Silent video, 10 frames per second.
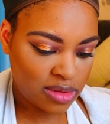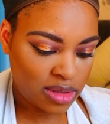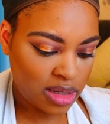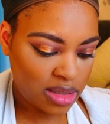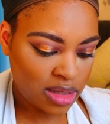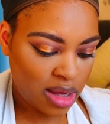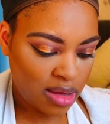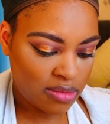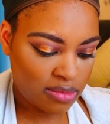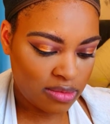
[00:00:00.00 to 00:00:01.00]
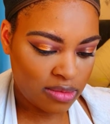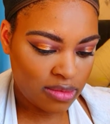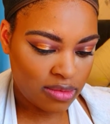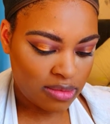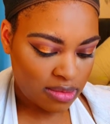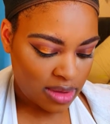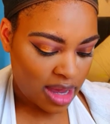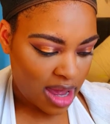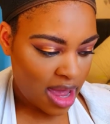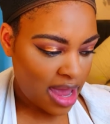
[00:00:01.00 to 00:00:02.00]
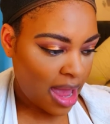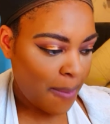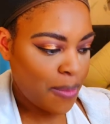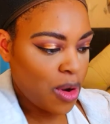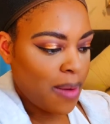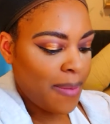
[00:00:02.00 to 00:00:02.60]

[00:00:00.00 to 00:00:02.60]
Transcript: She's got high apple